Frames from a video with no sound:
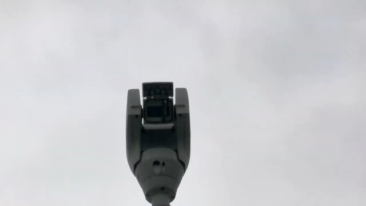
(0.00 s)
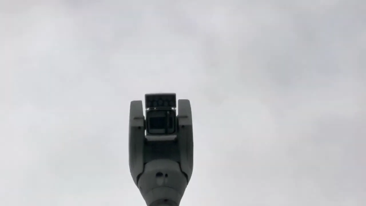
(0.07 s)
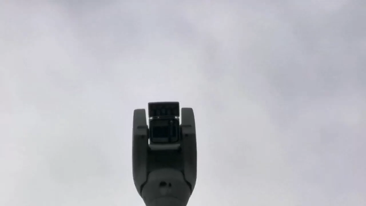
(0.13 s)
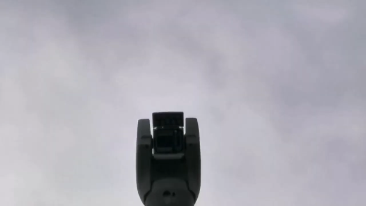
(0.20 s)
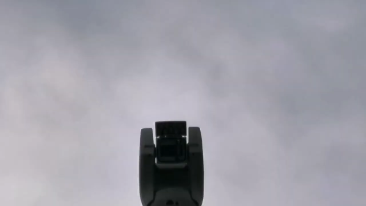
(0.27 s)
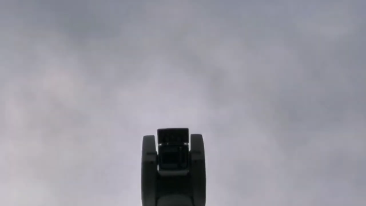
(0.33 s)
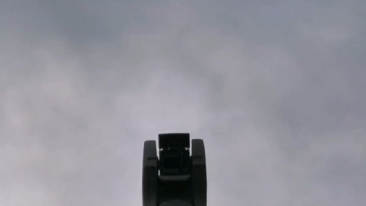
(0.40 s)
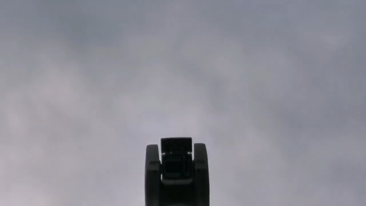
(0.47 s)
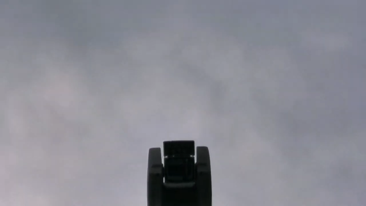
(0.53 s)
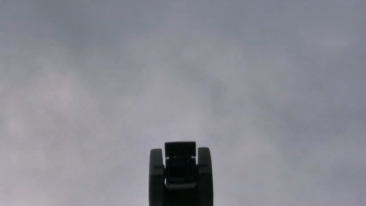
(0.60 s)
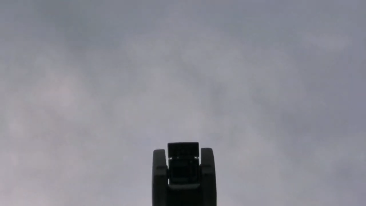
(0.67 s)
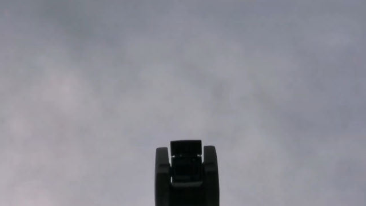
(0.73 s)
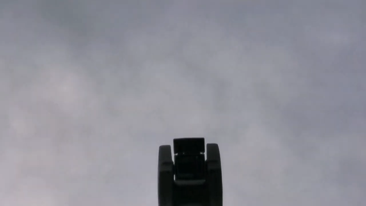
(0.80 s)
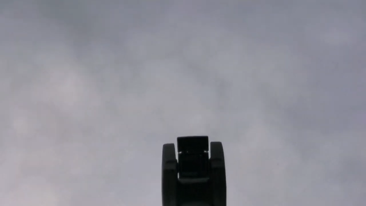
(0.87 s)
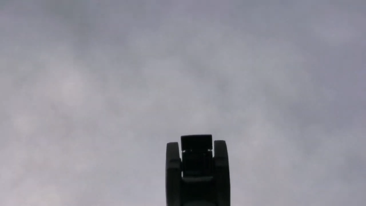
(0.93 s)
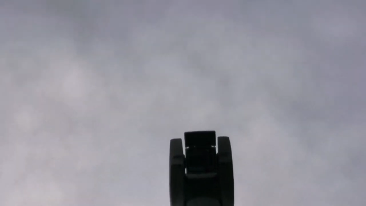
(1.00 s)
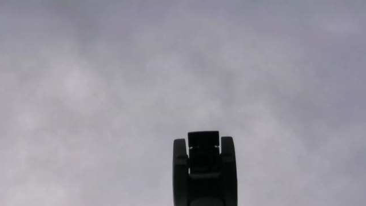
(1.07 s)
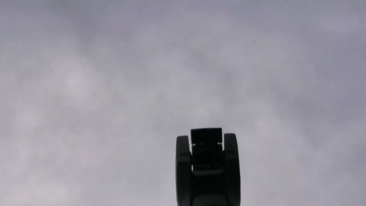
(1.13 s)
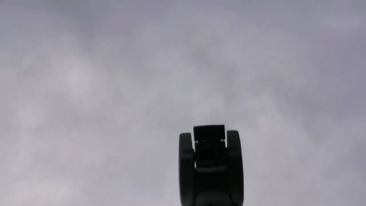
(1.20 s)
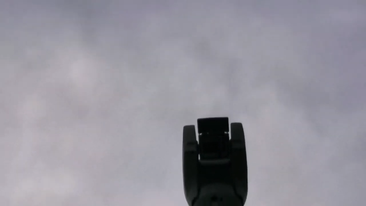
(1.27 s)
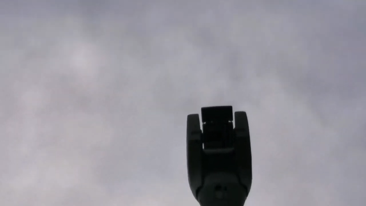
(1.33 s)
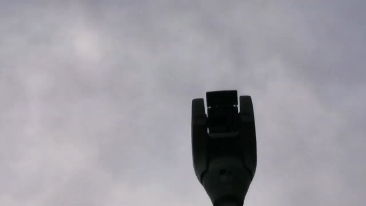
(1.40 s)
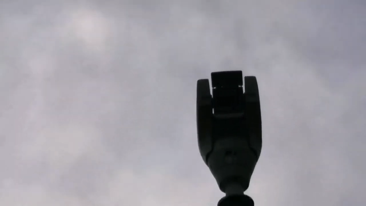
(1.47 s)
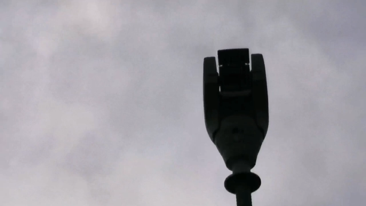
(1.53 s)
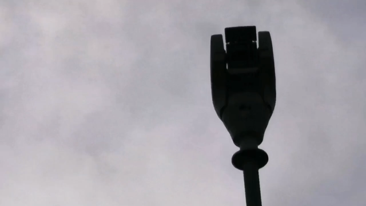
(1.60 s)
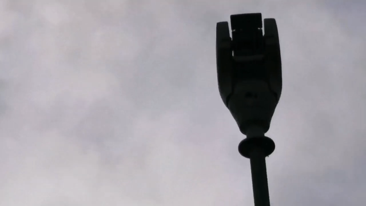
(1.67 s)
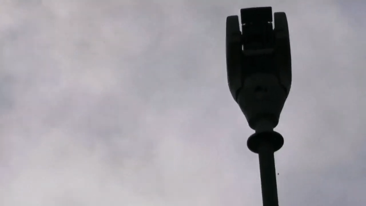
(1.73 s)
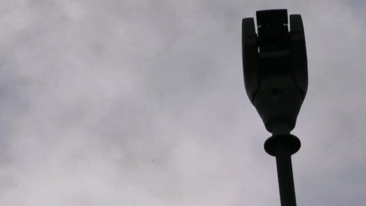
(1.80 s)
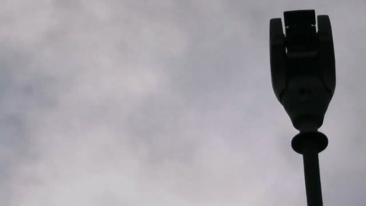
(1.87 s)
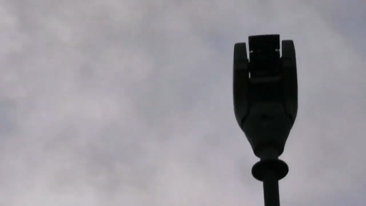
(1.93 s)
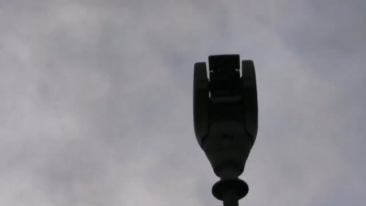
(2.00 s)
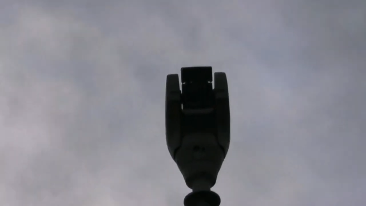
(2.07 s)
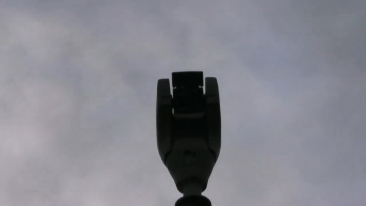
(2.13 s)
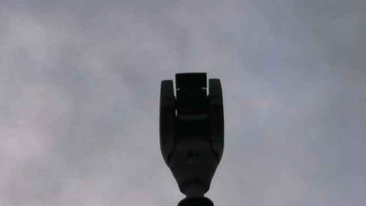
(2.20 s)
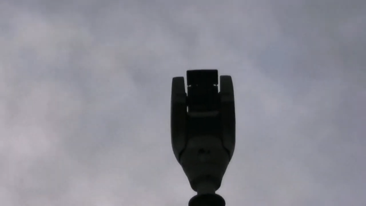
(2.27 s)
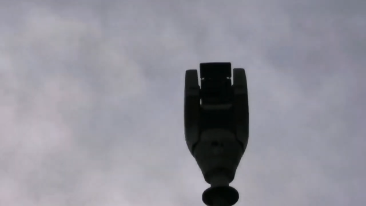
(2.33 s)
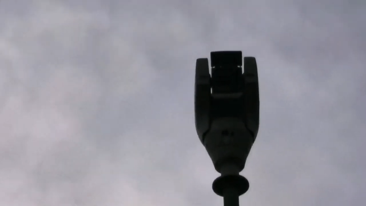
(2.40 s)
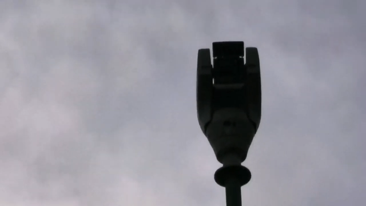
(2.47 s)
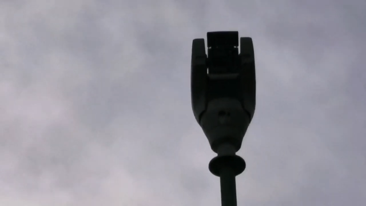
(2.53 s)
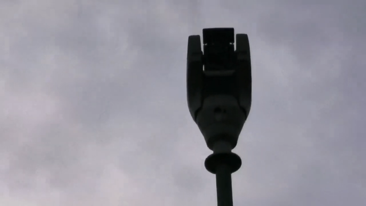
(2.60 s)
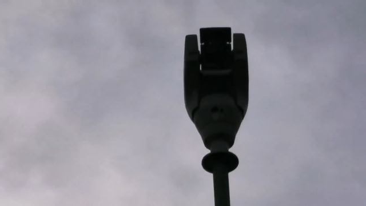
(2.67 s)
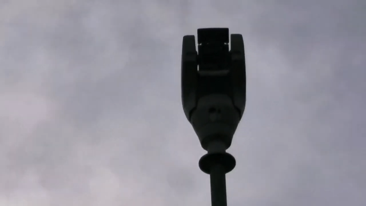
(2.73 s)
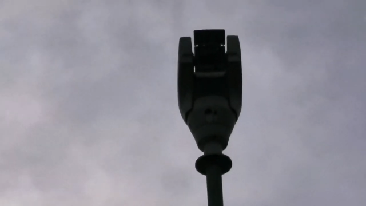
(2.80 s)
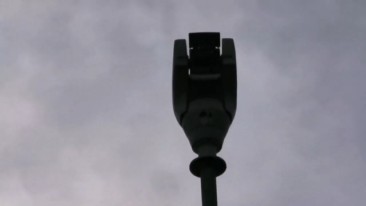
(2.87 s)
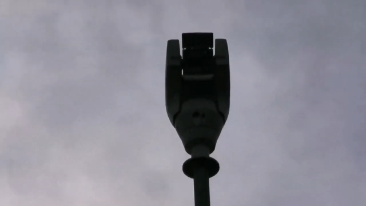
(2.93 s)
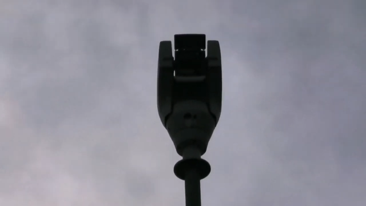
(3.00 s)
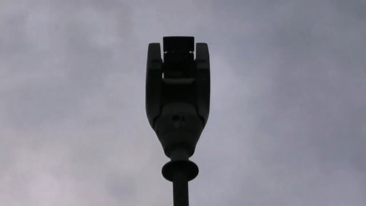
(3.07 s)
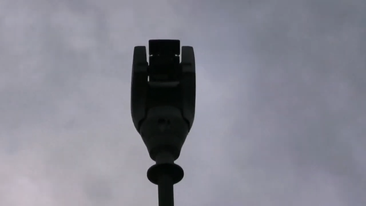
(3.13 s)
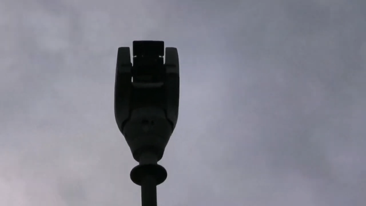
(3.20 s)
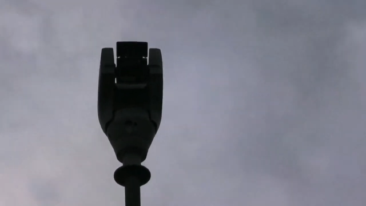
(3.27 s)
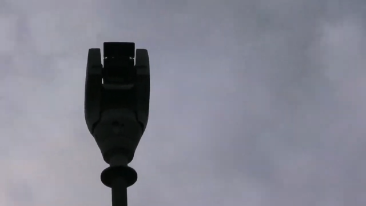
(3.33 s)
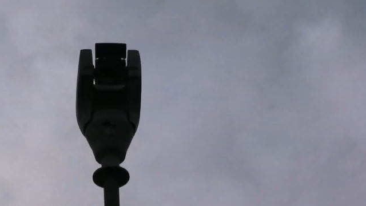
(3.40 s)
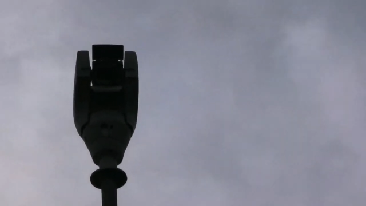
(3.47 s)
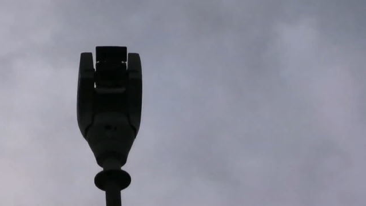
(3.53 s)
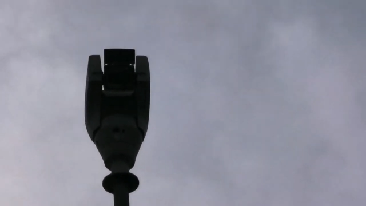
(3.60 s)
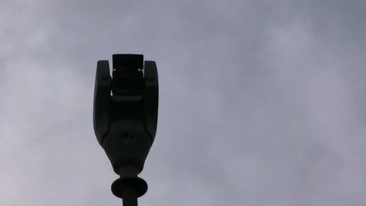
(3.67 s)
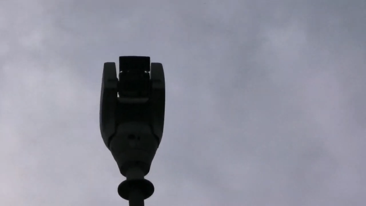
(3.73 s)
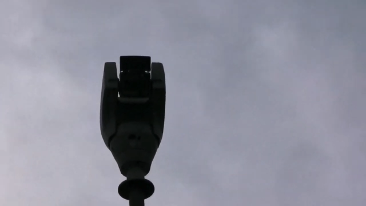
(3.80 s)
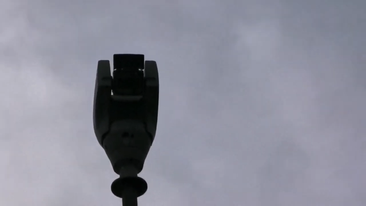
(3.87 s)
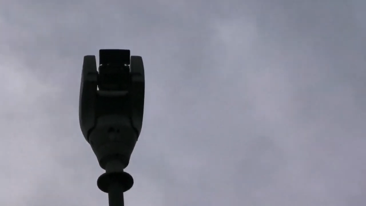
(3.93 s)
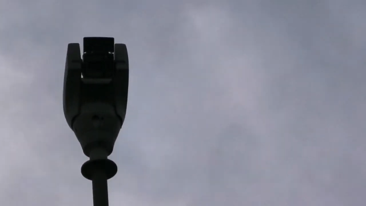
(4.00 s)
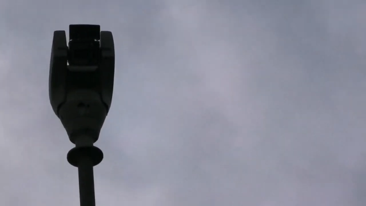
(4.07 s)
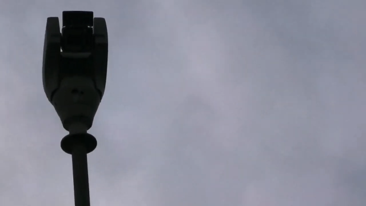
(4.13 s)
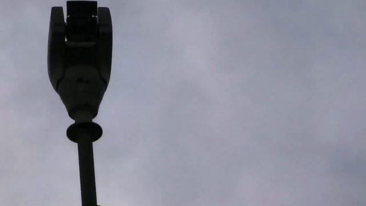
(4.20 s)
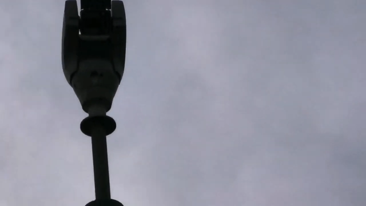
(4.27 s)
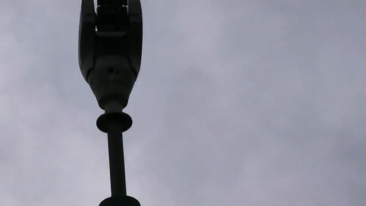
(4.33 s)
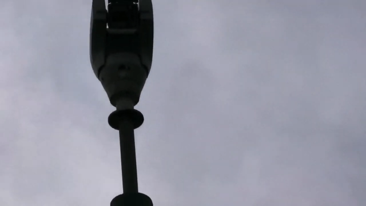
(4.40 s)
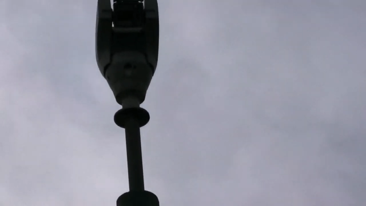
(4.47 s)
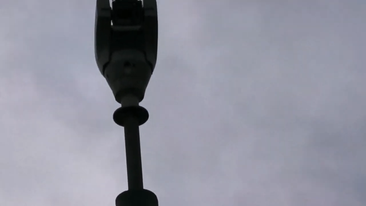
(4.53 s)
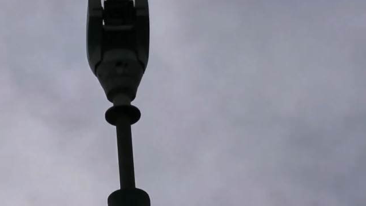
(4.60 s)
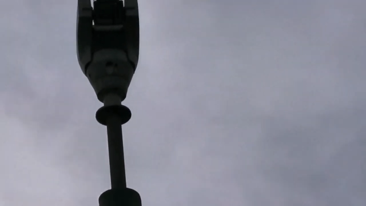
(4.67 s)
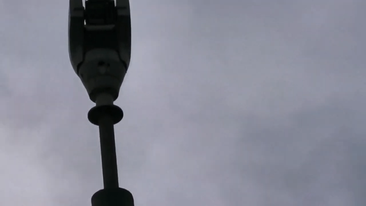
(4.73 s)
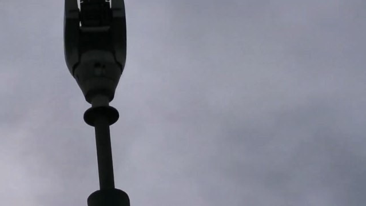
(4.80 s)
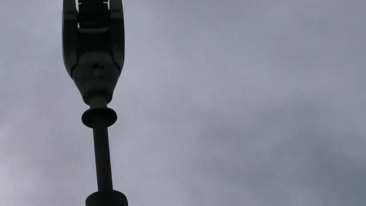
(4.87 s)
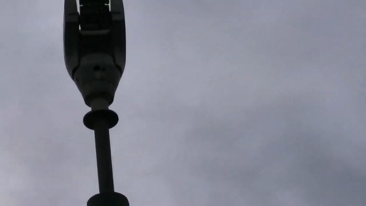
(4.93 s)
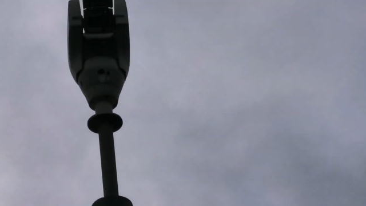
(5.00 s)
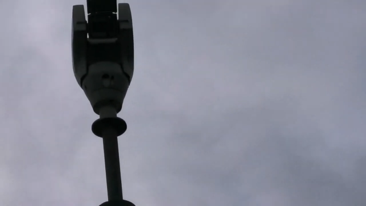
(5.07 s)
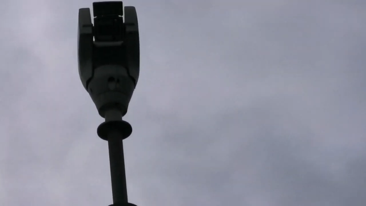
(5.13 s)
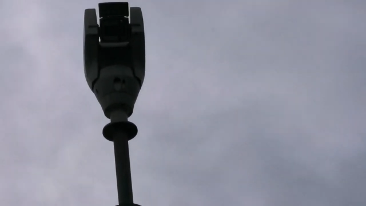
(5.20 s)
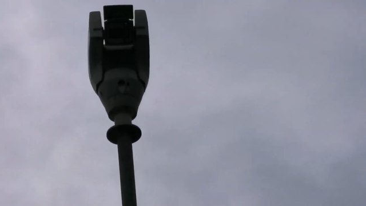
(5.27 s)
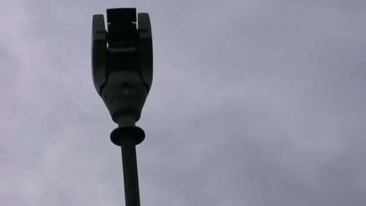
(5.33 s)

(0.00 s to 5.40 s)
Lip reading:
Nobody's mouth can be seen.